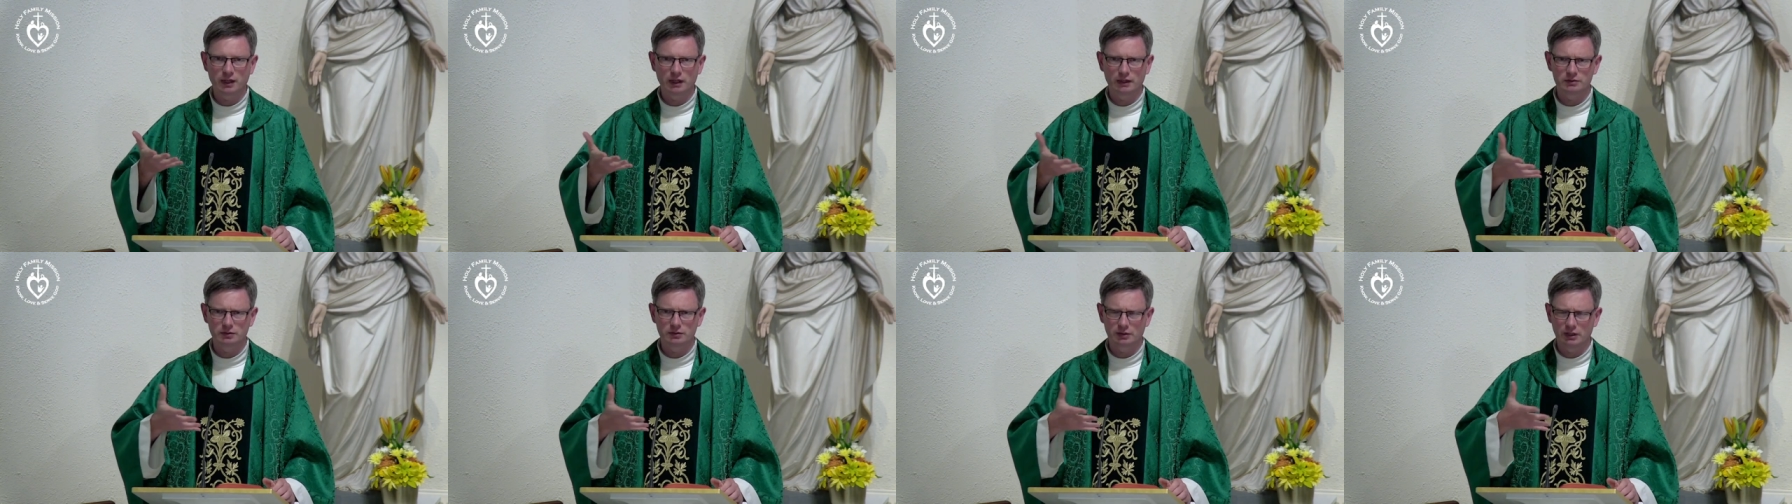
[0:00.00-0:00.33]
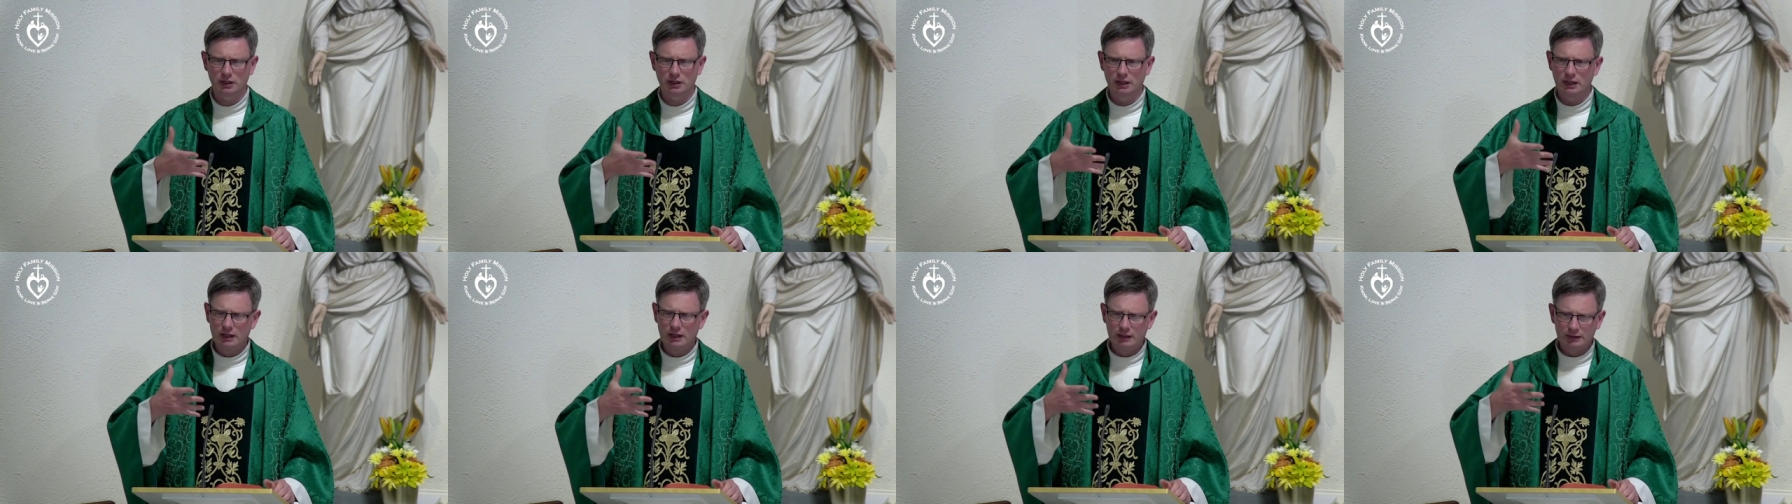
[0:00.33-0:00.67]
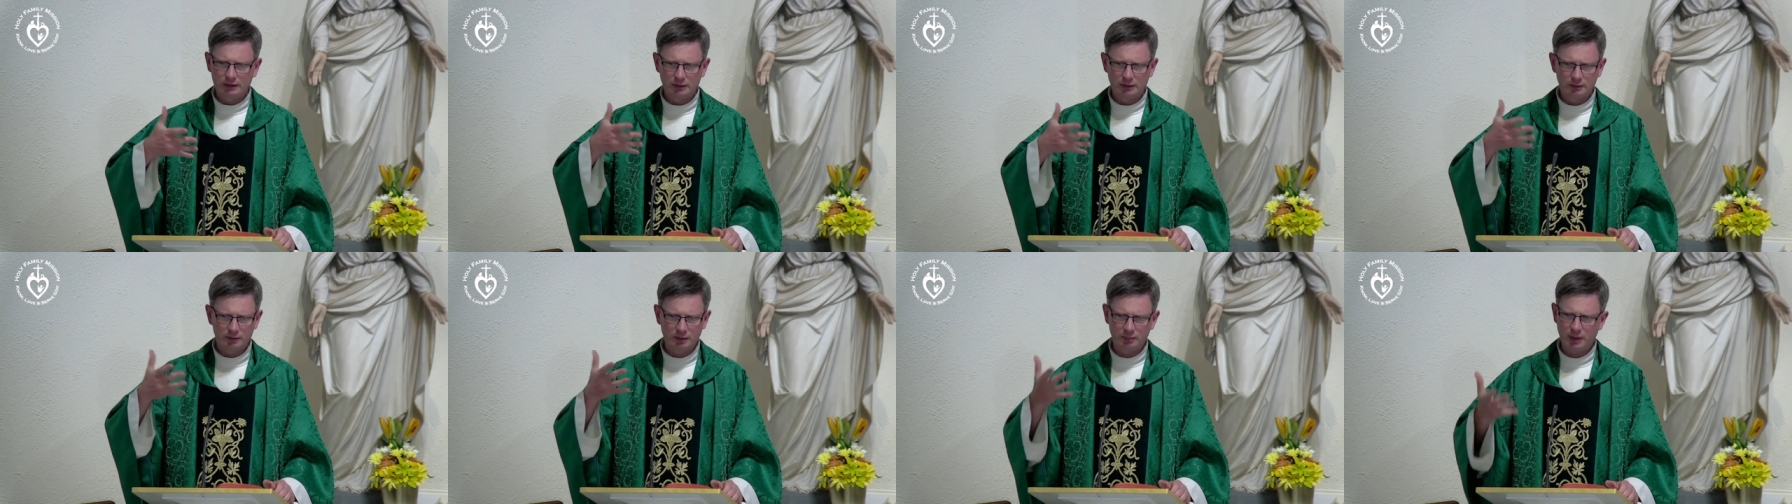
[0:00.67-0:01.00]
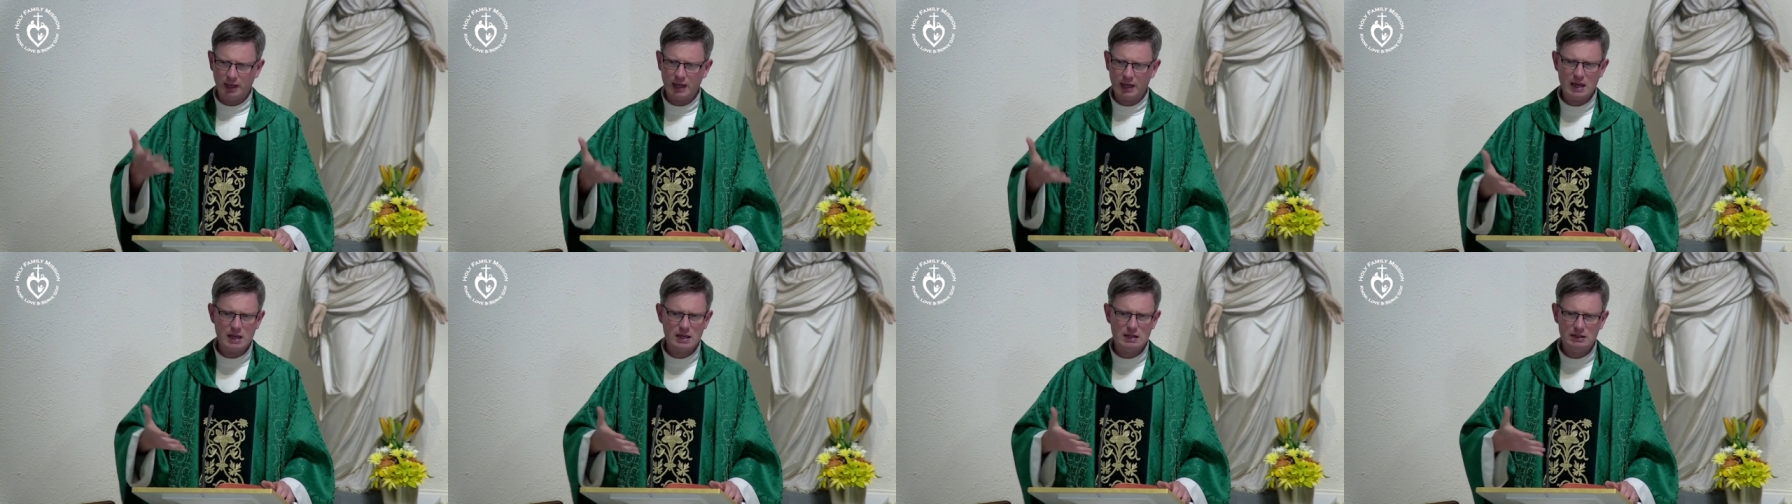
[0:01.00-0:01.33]
So the, the, the
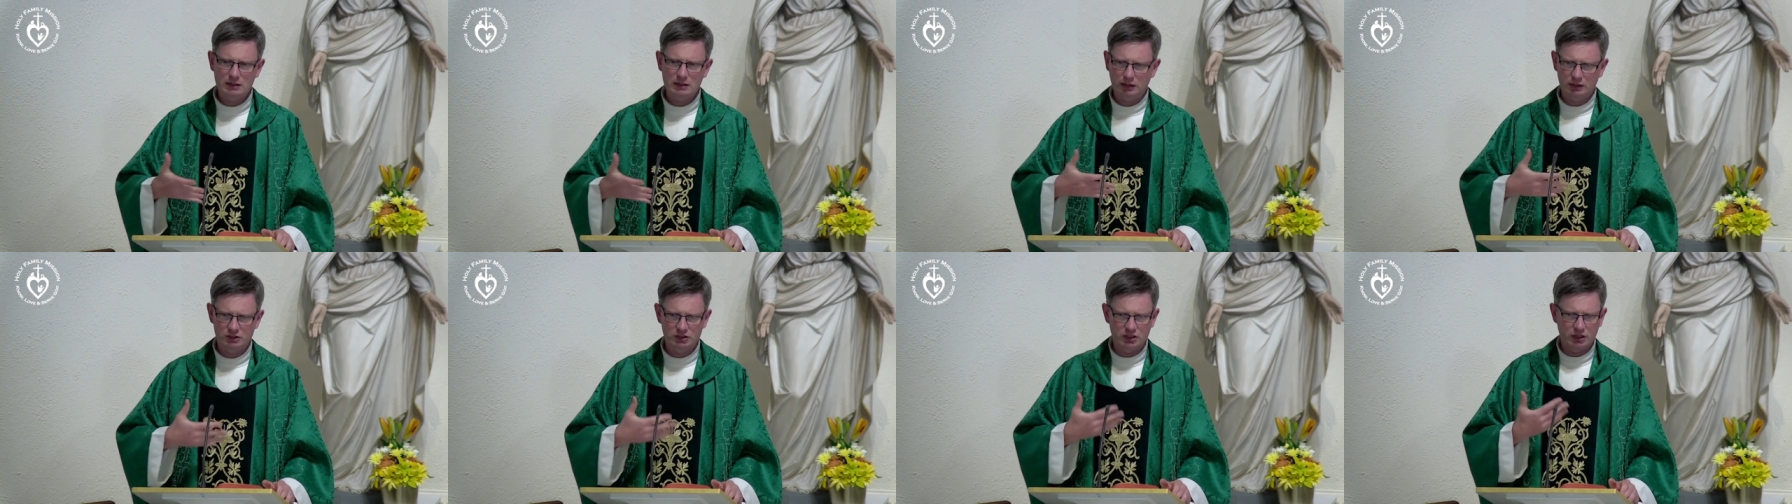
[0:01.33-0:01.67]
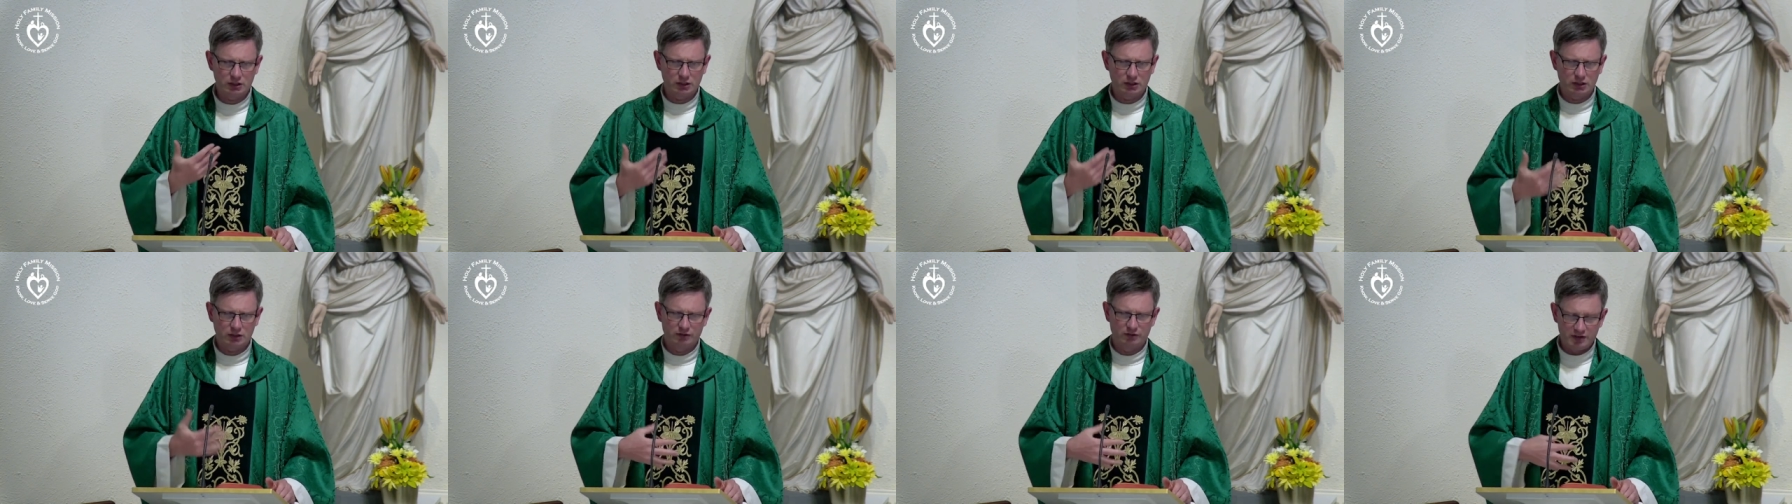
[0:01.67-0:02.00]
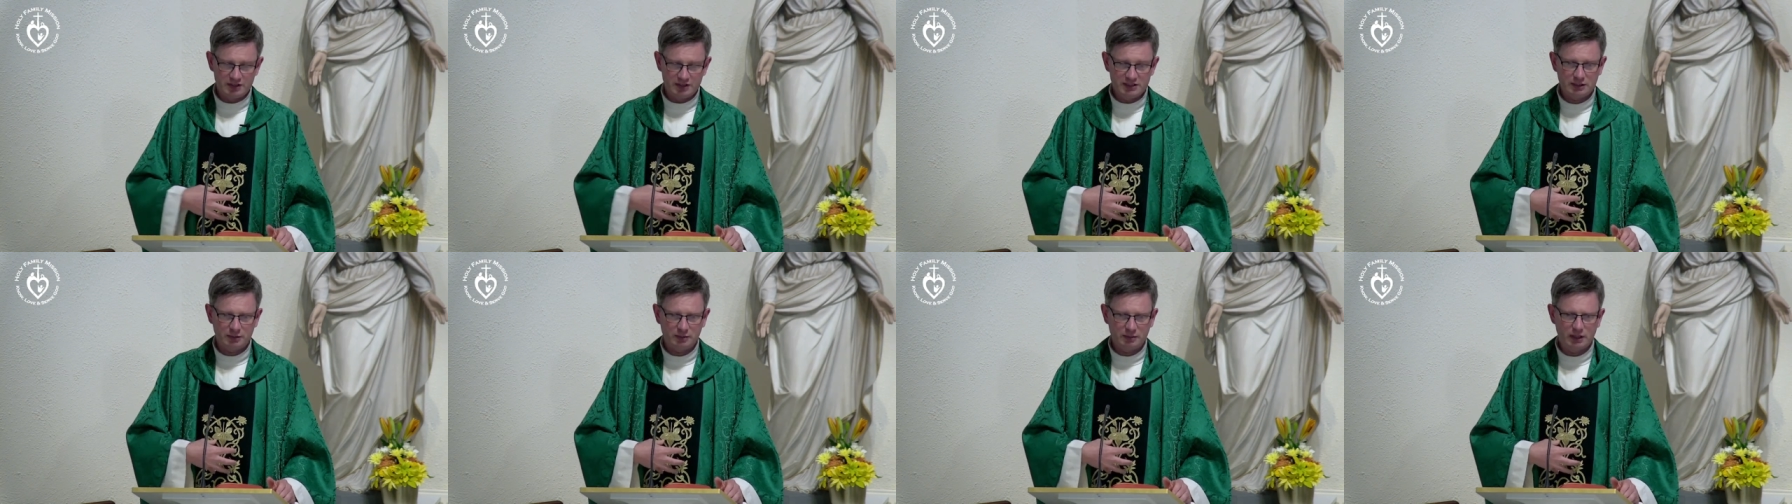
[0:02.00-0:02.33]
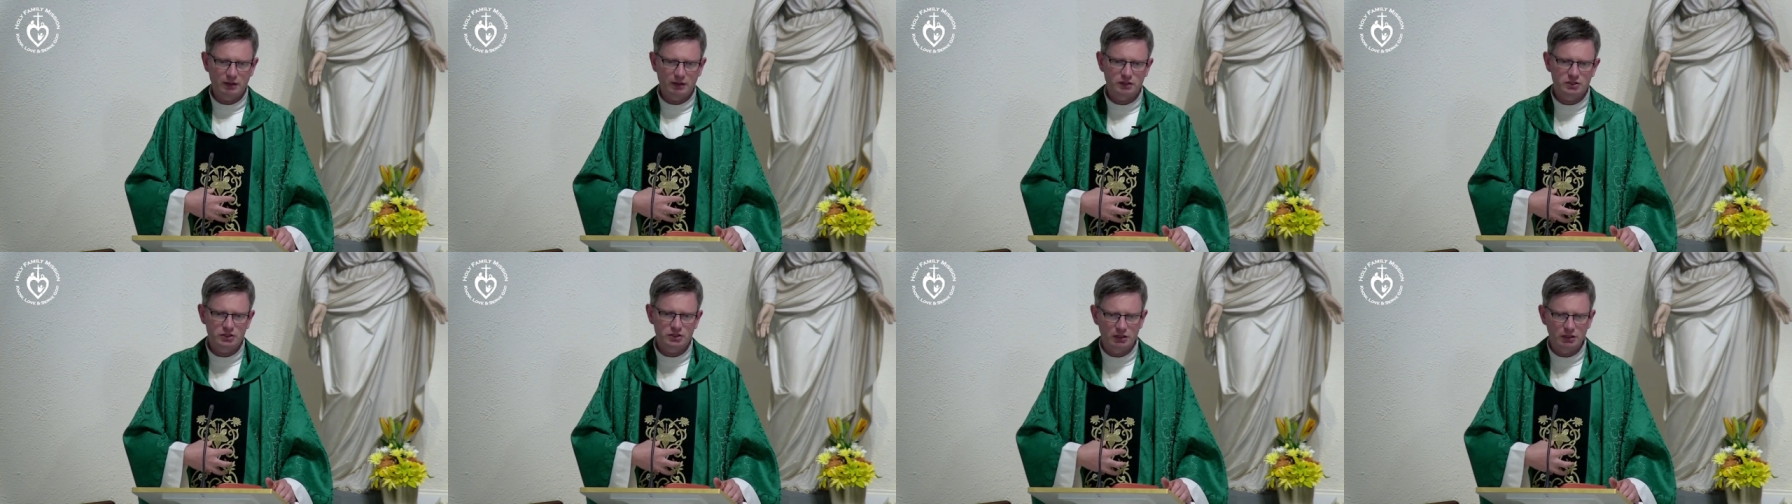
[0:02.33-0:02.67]
pain that she had gone, the physical pain
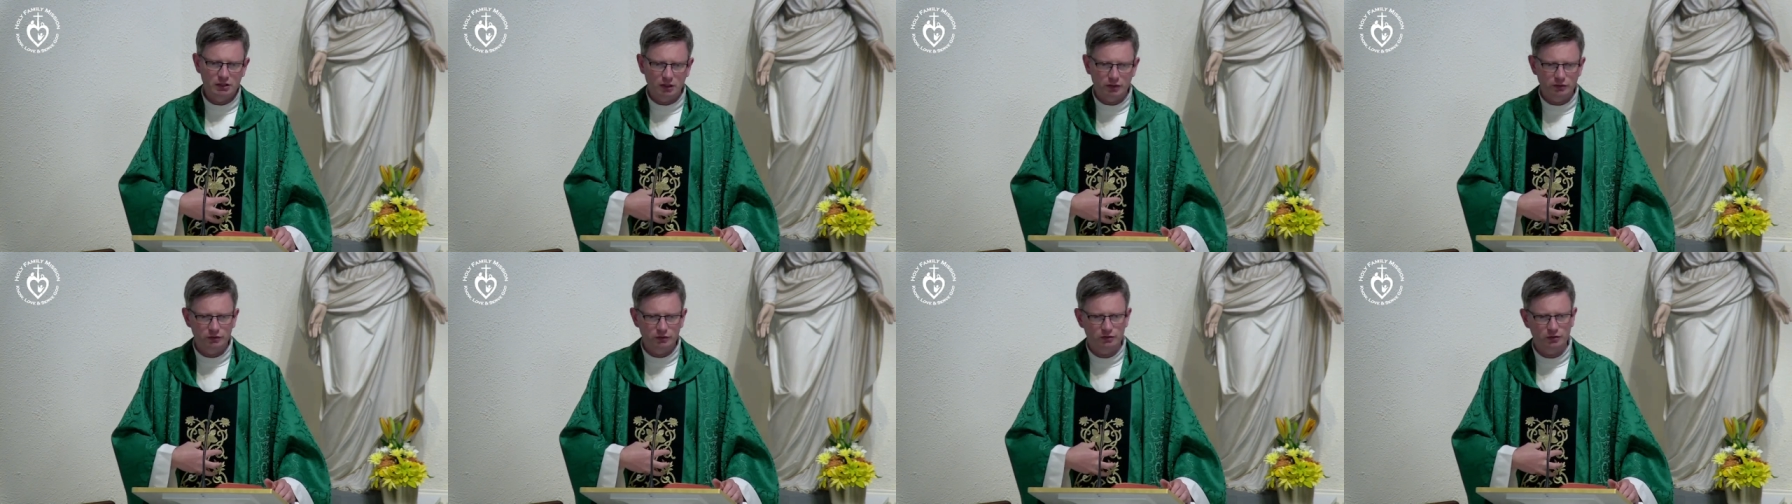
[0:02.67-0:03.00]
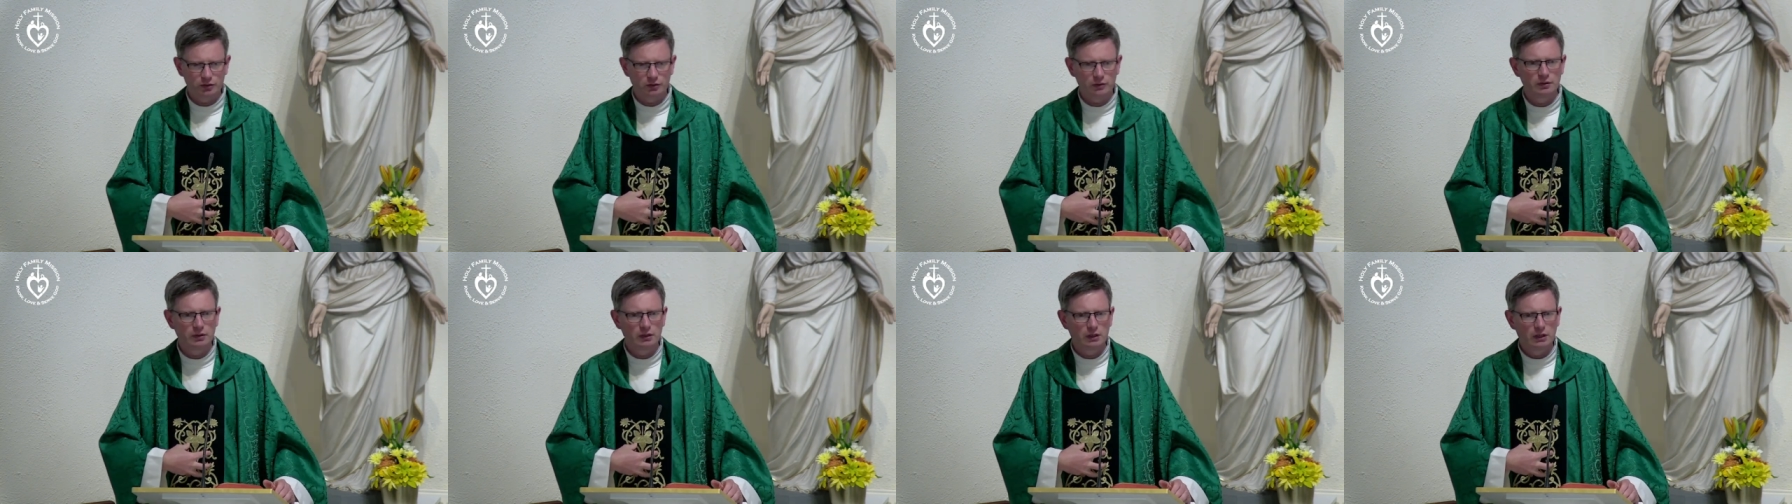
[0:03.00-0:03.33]
that she had gone through,